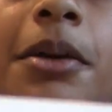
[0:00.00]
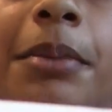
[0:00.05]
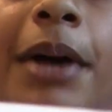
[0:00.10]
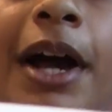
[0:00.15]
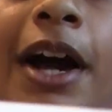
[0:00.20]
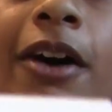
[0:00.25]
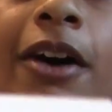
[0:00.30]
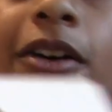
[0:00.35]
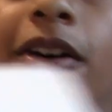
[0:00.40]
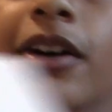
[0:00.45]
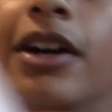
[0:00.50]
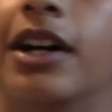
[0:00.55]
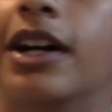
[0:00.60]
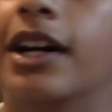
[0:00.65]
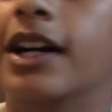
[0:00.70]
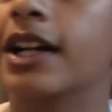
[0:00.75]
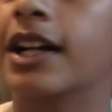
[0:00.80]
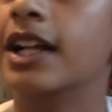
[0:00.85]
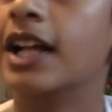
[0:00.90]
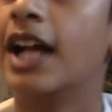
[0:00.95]
about
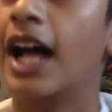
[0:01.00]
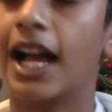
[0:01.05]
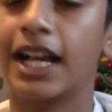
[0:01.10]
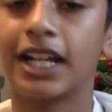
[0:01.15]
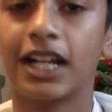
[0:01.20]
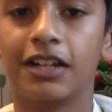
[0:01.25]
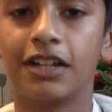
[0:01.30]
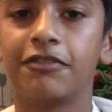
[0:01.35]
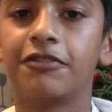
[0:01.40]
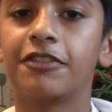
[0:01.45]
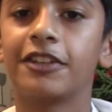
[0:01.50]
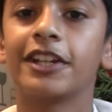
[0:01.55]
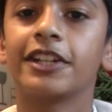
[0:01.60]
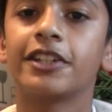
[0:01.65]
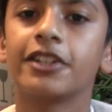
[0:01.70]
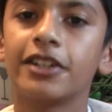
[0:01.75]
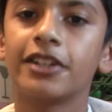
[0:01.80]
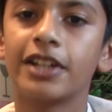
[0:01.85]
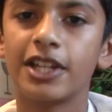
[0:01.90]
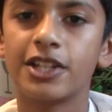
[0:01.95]
I got free
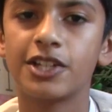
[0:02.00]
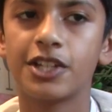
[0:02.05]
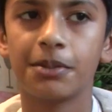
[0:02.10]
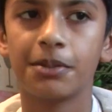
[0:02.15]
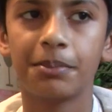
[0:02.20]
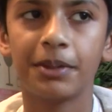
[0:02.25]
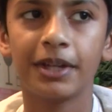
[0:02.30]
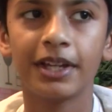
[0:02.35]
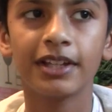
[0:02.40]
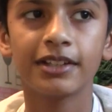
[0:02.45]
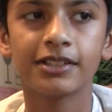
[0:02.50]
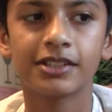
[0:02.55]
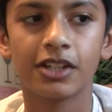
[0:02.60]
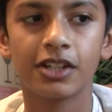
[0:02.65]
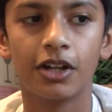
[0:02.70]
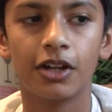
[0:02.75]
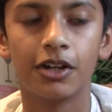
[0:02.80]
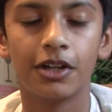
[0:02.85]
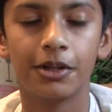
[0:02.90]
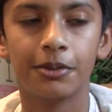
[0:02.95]
two-day shipping,
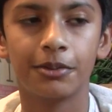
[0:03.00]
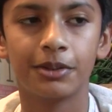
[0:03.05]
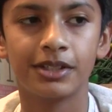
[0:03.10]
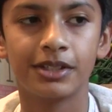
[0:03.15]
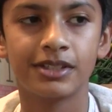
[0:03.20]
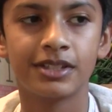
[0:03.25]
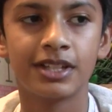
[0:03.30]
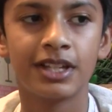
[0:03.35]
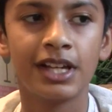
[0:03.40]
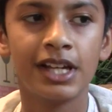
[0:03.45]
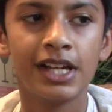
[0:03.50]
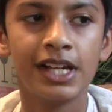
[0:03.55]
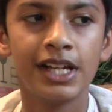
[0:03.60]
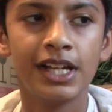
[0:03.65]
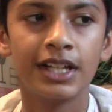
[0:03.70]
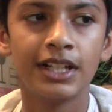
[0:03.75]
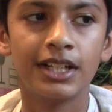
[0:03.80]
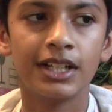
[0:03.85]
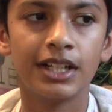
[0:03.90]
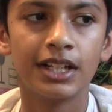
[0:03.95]
so it was
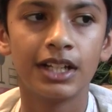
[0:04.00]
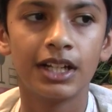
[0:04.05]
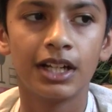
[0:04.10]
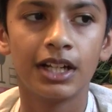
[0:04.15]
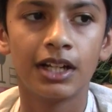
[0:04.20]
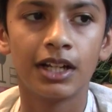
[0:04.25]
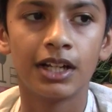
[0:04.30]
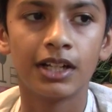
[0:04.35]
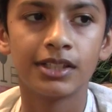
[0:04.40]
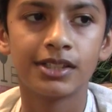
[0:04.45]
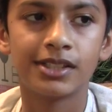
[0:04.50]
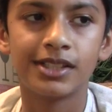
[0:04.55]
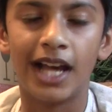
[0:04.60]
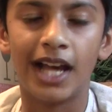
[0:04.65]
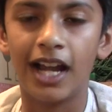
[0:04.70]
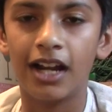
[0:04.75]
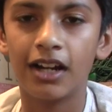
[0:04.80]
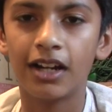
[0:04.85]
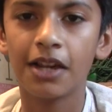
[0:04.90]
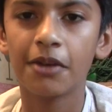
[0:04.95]

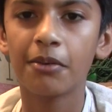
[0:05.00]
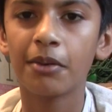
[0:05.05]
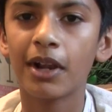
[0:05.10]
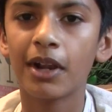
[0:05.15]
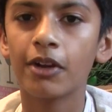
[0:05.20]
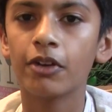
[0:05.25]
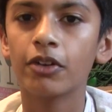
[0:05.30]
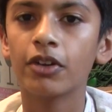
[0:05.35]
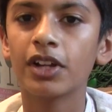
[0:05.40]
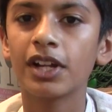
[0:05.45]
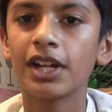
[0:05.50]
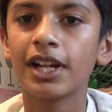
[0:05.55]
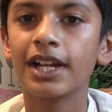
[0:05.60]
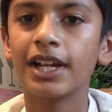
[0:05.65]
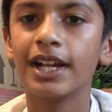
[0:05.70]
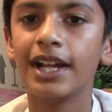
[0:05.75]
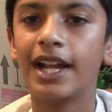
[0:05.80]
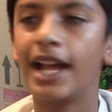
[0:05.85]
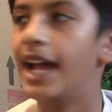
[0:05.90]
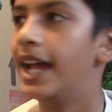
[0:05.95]
Saturday when I ordered
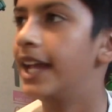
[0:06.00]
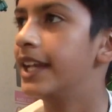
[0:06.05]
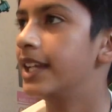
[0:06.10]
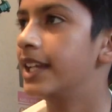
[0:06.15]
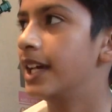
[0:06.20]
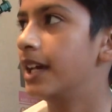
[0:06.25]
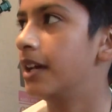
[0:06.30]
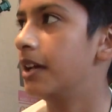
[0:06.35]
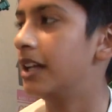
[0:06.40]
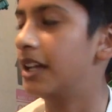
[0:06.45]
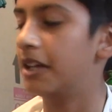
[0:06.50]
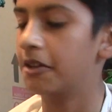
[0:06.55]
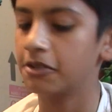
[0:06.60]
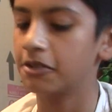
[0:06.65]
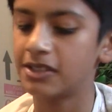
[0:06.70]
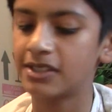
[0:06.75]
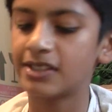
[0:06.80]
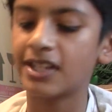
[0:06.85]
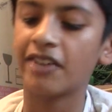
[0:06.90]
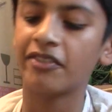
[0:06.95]
it, and it, it
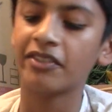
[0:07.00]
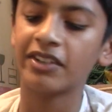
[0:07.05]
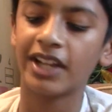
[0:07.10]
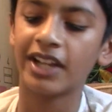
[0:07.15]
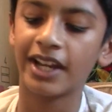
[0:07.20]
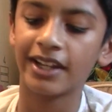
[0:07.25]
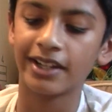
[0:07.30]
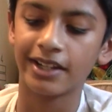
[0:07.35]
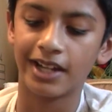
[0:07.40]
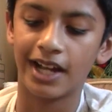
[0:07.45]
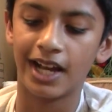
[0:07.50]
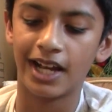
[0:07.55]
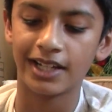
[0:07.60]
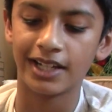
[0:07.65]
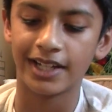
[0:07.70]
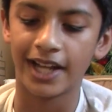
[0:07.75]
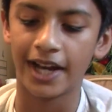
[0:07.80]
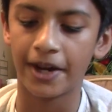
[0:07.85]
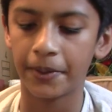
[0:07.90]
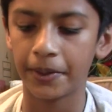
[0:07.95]
was $7.99.
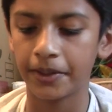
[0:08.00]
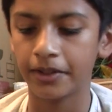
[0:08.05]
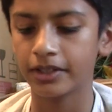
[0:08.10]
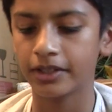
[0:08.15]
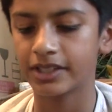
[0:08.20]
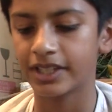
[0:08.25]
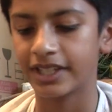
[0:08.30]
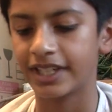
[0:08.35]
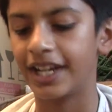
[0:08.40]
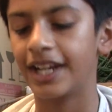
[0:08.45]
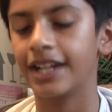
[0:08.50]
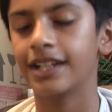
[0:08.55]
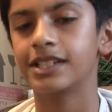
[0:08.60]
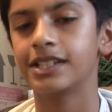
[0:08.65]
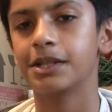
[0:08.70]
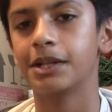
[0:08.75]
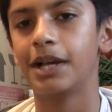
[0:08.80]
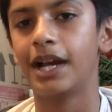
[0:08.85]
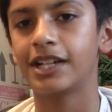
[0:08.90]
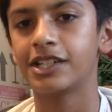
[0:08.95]
Now I looked again,
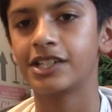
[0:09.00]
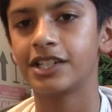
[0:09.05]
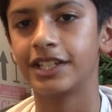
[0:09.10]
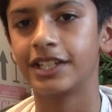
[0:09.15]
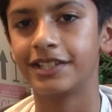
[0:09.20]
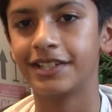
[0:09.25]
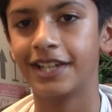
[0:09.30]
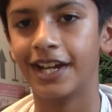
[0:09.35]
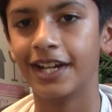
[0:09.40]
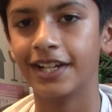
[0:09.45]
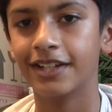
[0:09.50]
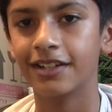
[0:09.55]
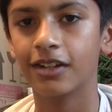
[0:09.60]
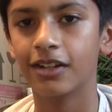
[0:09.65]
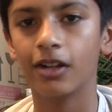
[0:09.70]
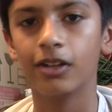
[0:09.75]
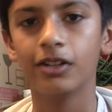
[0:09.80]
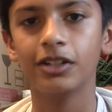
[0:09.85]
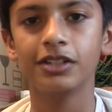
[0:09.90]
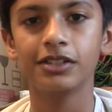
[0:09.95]
it's actually
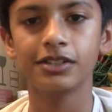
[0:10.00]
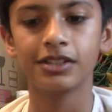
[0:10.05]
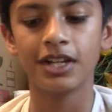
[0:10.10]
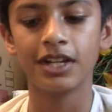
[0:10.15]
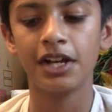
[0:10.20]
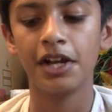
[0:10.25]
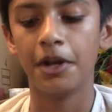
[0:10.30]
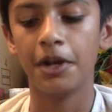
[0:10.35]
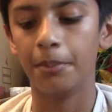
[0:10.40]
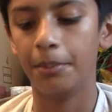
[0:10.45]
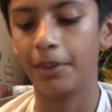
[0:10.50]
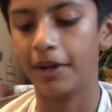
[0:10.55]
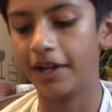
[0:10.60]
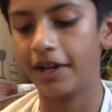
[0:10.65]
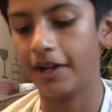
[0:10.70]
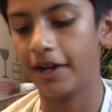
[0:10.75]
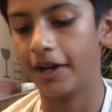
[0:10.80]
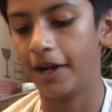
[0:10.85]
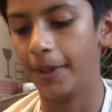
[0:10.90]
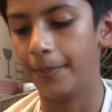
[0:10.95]
$10,
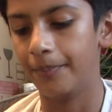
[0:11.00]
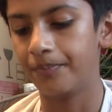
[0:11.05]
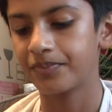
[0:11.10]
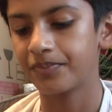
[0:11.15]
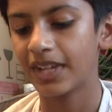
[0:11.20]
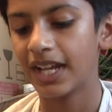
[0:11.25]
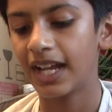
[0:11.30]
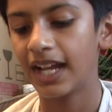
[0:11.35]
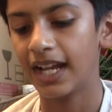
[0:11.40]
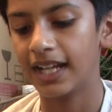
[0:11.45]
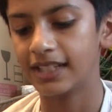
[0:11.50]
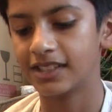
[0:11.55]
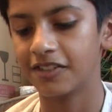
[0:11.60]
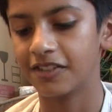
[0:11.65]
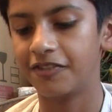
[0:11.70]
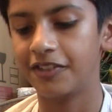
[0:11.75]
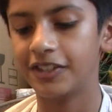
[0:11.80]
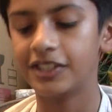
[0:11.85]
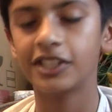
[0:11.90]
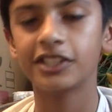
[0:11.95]
but um, it's a
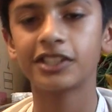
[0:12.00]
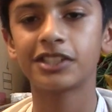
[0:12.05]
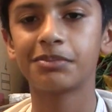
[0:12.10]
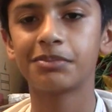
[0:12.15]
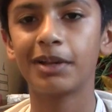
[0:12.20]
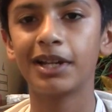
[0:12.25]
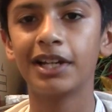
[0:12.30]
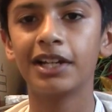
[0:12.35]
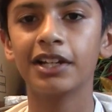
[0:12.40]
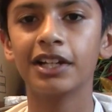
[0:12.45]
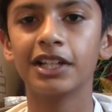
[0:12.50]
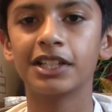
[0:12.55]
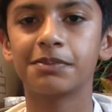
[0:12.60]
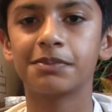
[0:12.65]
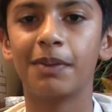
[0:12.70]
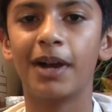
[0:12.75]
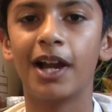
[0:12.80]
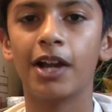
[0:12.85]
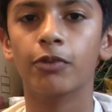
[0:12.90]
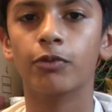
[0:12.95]
fidget spinner. It's
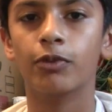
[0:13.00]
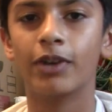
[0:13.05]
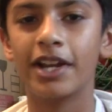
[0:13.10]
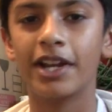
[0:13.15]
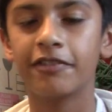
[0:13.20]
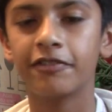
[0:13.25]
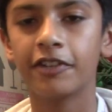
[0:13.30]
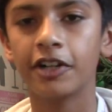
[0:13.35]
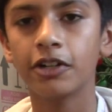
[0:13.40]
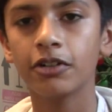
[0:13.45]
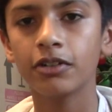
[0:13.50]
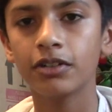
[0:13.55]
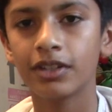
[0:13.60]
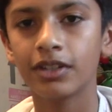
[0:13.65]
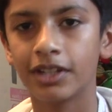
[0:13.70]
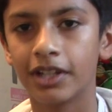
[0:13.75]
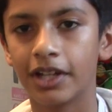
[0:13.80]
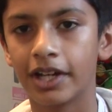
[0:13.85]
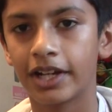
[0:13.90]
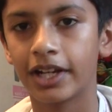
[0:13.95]
by Revo,
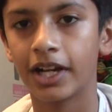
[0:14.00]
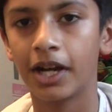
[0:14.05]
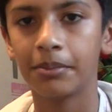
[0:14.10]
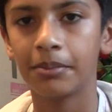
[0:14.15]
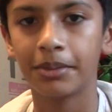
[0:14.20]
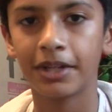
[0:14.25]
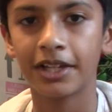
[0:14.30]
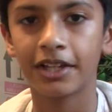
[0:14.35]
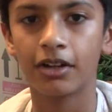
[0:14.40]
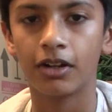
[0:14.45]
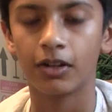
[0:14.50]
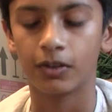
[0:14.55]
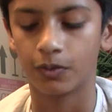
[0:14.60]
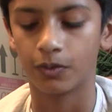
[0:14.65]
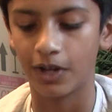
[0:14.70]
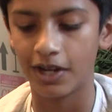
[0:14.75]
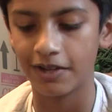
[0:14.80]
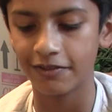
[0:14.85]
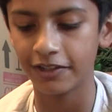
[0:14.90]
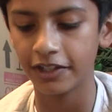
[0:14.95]
the company called
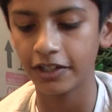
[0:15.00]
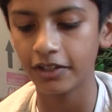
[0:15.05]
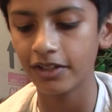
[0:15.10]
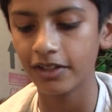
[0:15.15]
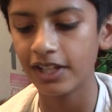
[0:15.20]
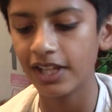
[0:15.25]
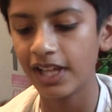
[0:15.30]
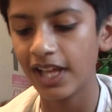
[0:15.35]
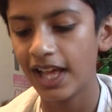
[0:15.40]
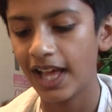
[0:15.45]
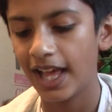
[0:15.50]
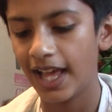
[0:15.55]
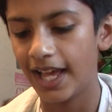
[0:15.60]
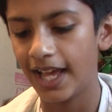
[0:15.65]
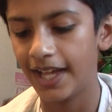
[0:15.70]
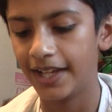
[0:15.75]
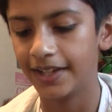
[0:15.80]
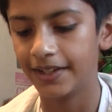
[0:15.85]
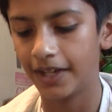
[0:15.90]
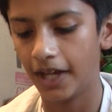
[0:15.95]
Revo,
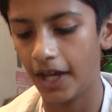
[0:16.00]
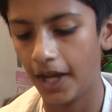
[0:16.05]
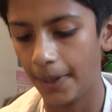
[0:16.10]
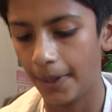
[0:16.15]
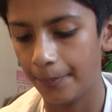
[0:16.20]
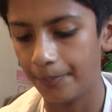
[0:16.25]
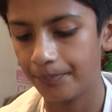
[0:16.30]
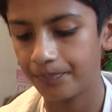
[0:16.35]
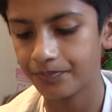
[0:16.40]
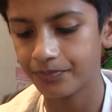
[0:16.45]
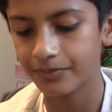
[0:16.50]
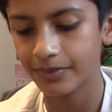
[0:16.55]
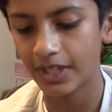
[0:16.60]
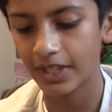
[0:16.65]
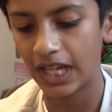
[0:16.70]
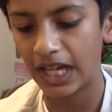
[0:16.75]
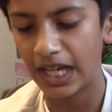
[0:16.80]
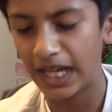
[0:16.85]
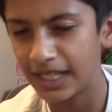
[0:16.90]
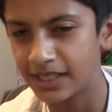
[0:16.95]
and um,
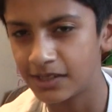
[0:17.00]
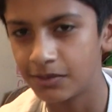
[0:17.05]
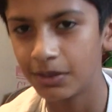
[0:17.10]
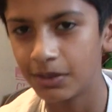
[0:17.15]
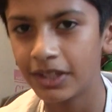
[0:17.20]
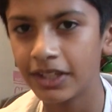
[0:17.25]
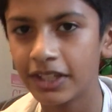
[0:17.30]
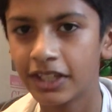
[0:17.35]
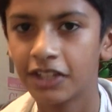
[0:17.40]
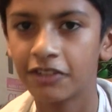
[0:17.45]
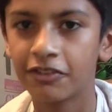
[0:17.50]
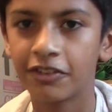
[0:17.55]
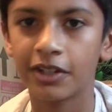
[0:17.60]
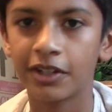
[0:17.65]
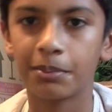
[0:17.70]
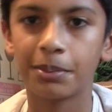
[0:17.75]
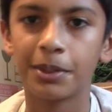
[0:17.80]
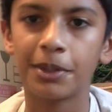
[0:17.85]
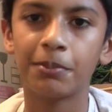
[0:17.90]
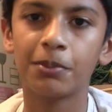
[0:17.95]
it's really good
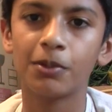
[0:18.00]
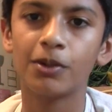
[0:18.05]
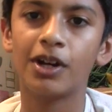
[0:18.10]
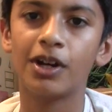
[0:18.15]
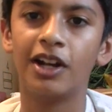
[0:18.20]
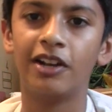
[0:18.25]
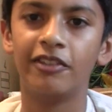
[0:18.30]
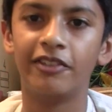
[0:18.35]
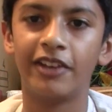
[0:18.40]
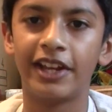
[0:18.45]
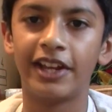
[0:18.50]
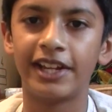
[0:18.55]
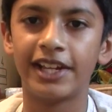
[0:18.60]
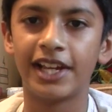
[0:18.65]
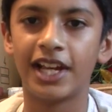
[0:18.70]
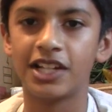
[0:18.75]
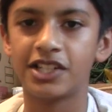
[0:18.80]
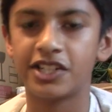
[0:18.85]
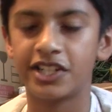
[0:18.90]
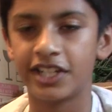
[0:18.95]
for people who have
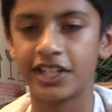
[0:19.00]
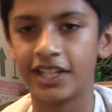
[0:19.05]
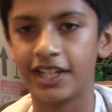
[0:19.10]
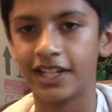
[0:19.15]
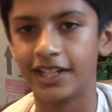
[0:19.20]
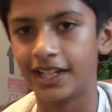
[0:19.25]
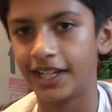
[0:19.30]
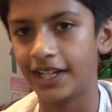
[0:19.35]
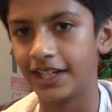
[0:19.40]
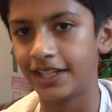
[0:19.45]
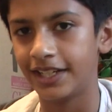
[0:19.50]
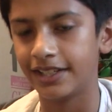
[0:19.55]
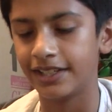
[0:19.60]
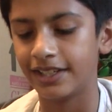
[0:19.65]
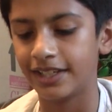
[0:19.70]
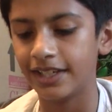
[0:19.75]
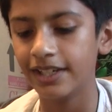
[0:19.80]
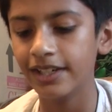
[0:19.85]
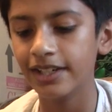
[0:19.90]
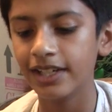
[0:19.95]
ADHD and
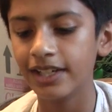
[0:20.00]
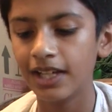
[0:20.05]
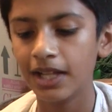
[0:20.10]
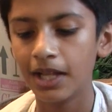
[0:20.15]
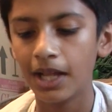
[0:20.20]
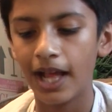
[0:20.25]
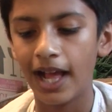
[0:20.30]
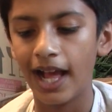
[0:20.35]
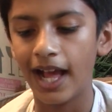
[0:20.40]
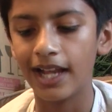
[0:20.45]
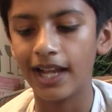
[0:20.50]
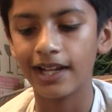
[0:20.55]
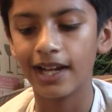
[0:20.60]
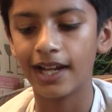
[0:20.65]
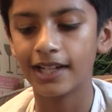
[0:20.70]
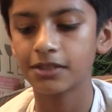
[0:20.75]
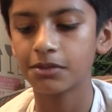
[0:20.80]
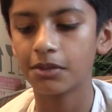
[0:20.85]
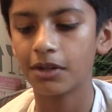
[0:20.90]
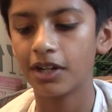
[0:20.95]
ADD, and
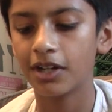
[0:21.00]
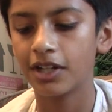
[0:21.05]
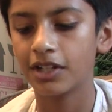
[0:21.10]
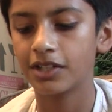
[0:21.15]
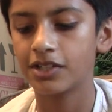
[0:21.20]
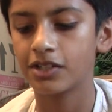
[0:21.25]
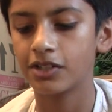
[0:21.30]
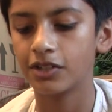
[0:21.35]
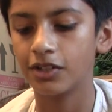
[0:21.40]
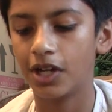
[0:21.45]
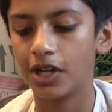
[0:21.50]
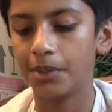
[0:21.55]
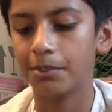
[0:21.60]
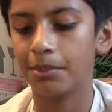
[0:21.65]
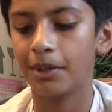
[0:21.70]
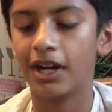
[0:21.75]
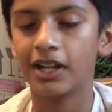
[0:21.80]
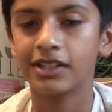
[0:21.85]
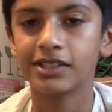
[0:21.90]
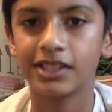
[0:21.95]
I just wanted to
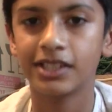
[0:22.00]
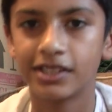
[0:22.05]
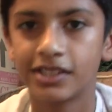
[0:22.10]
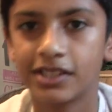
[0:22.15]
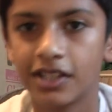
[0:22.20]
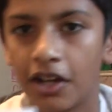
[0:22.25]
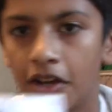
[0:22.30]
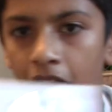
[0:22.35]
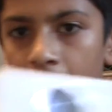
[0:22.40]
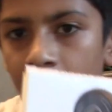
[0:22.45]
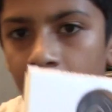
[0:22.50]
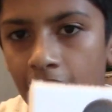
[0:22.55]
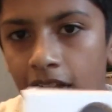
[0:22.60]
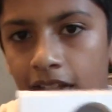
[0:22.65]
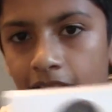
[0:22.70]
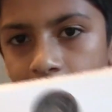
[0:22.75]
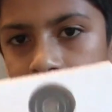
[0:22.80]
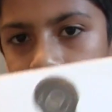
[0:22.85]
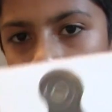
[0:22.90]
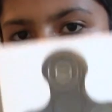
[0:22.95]
unbox it, so
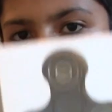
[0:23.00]
this